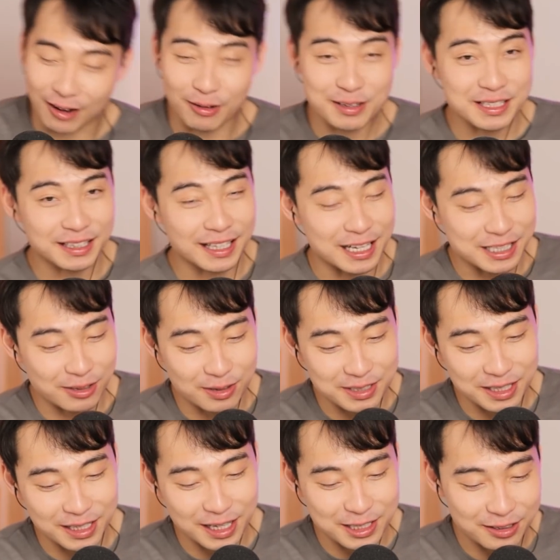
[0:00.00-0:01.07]
I wasn't touched.
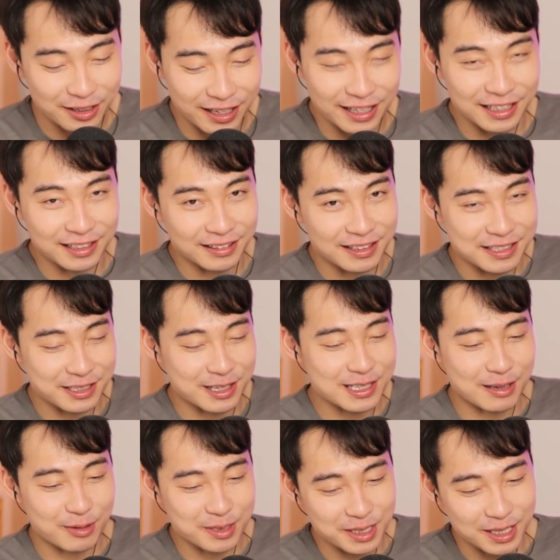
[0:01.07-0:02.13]
Okay, listeners,
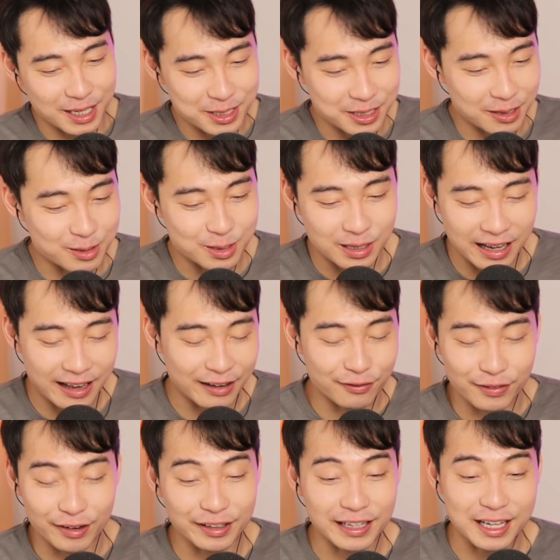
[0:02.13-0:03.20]
I wasn't touched. I had a
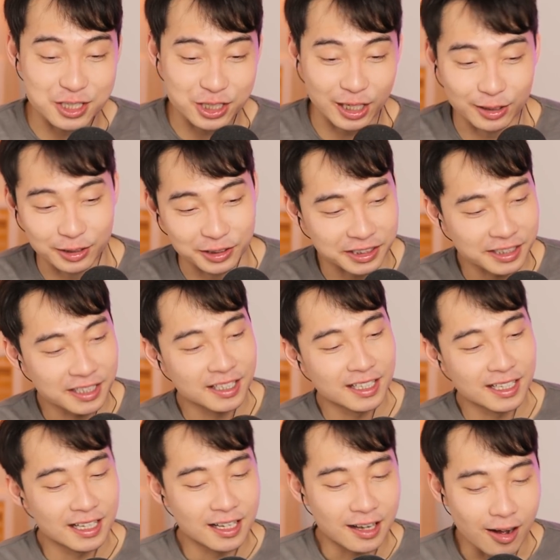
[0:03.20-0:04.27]
very nice childhood.
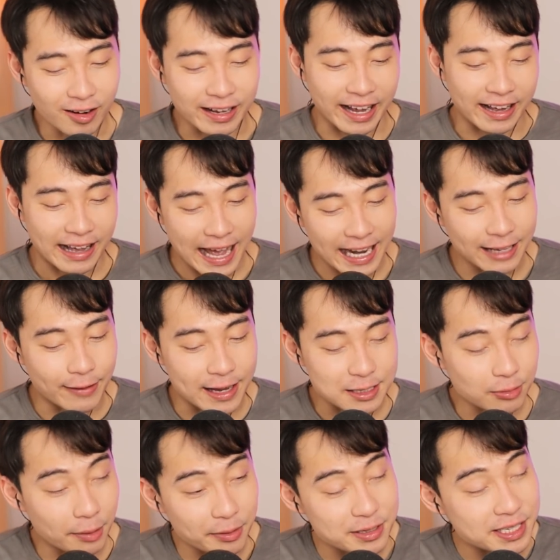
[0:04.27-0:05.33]
Okay, anyways,
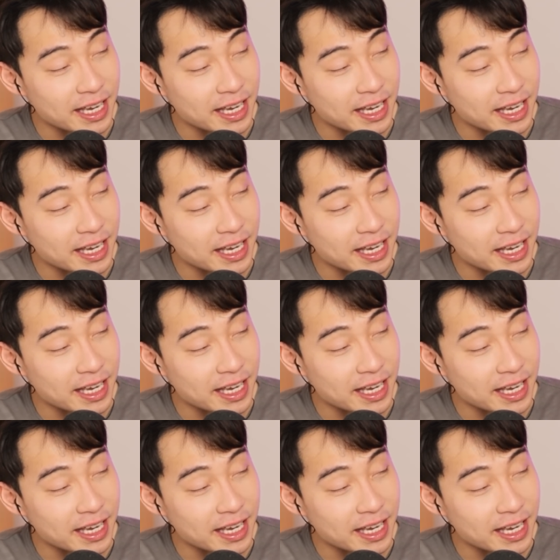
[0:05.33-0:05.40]
what were you